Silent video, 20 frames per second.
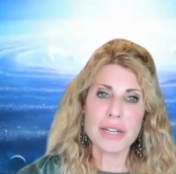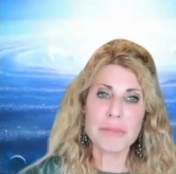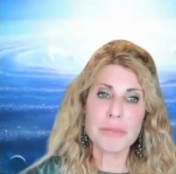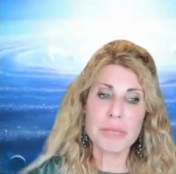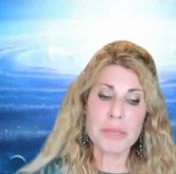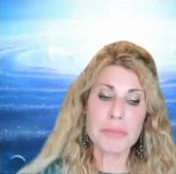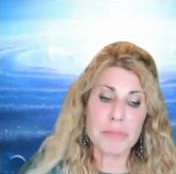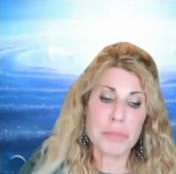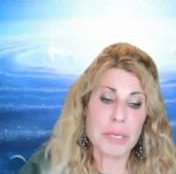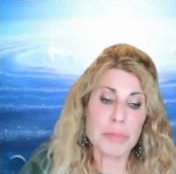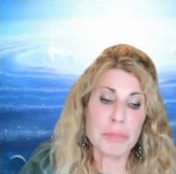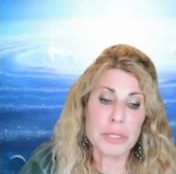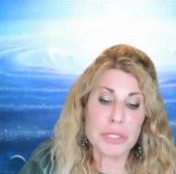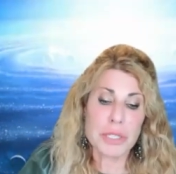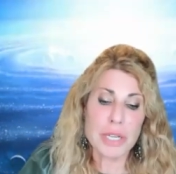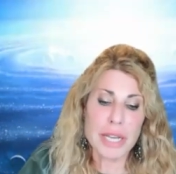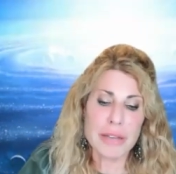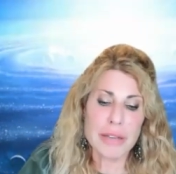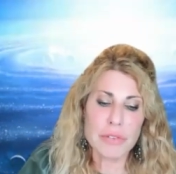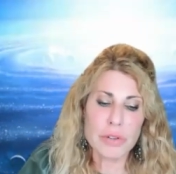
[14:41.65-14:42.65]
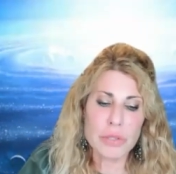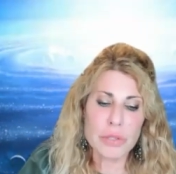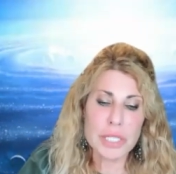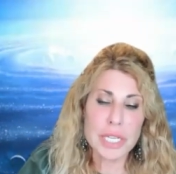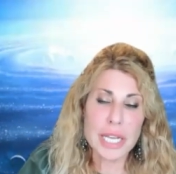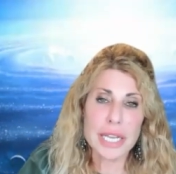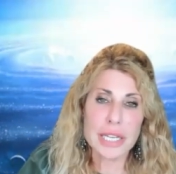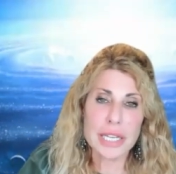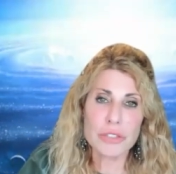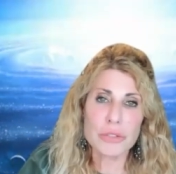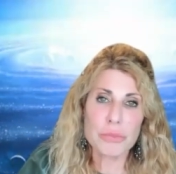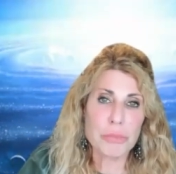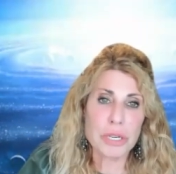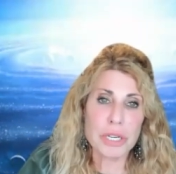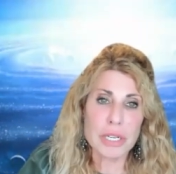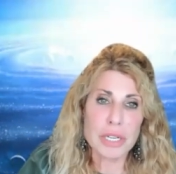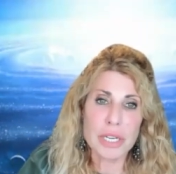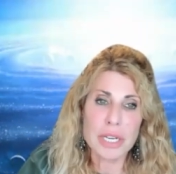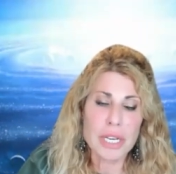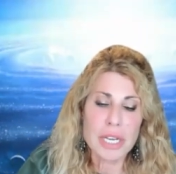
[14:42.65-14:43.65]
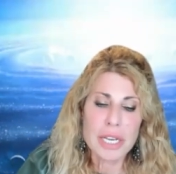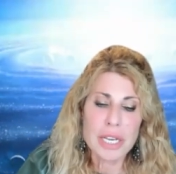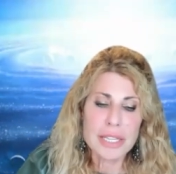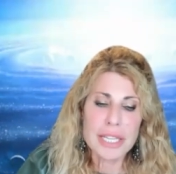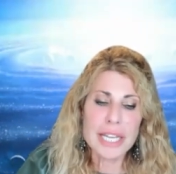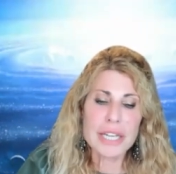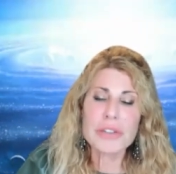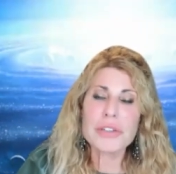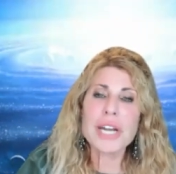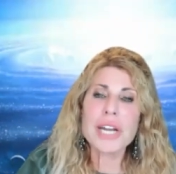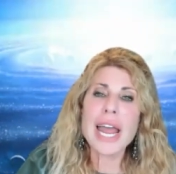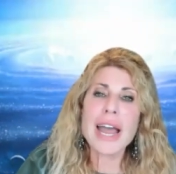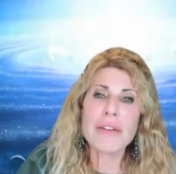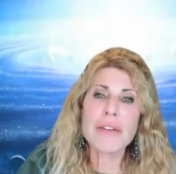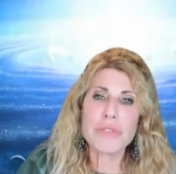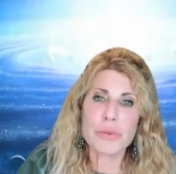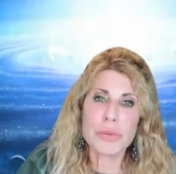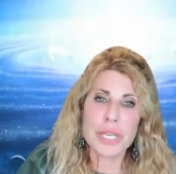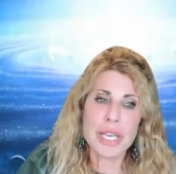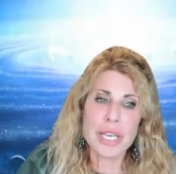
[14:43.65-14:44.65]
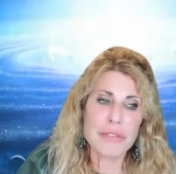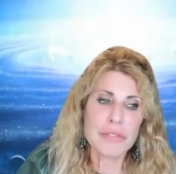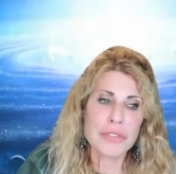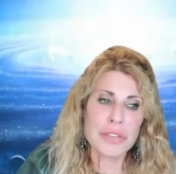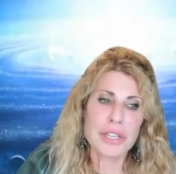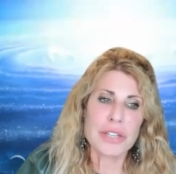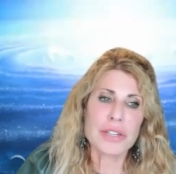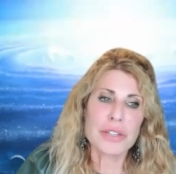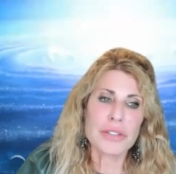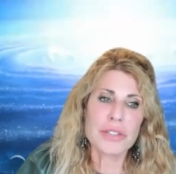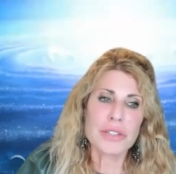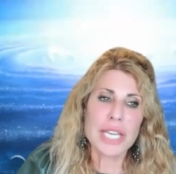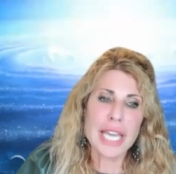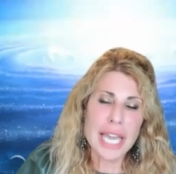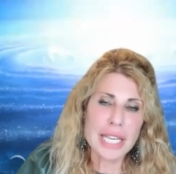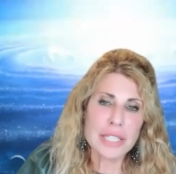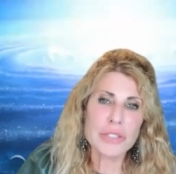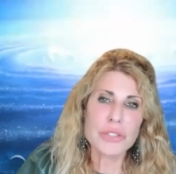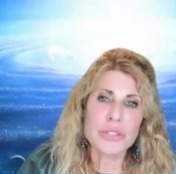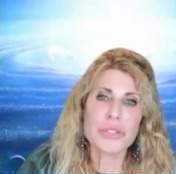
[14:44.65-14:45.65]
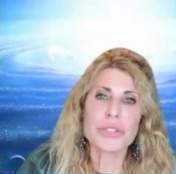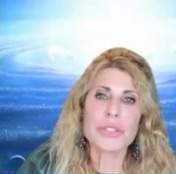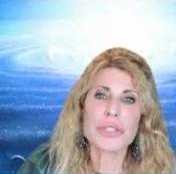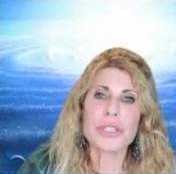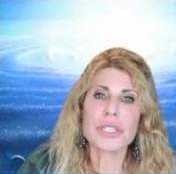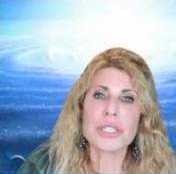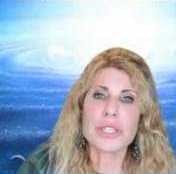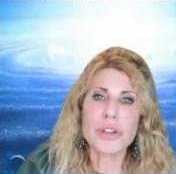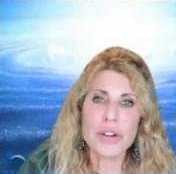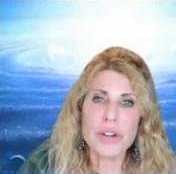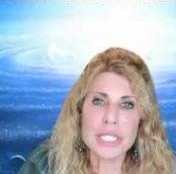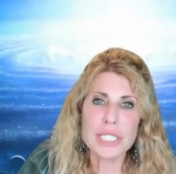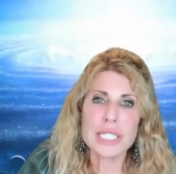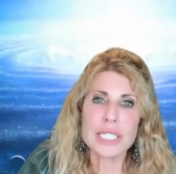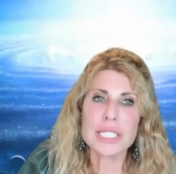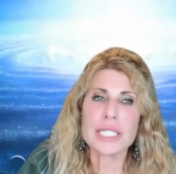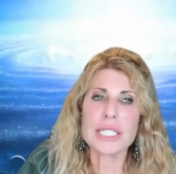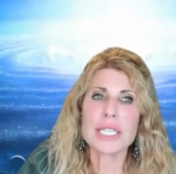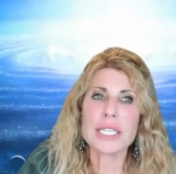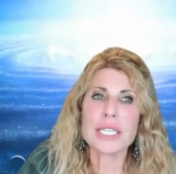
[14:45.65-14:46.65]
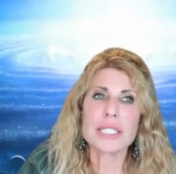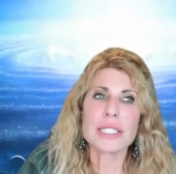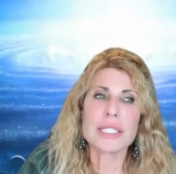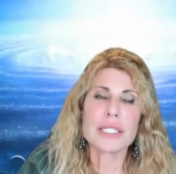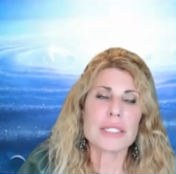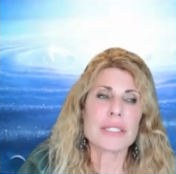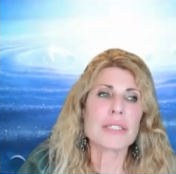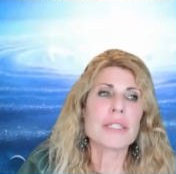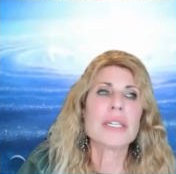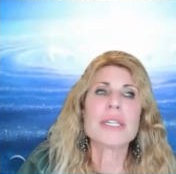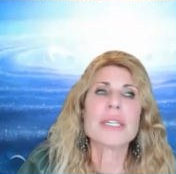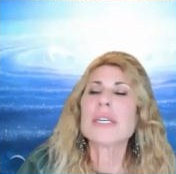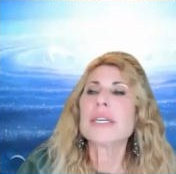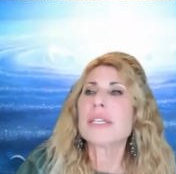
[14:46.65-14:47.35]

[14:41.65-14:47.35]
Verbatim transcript: I mean, people die of old age, but they don't have what we have here: of cancer and heart disease and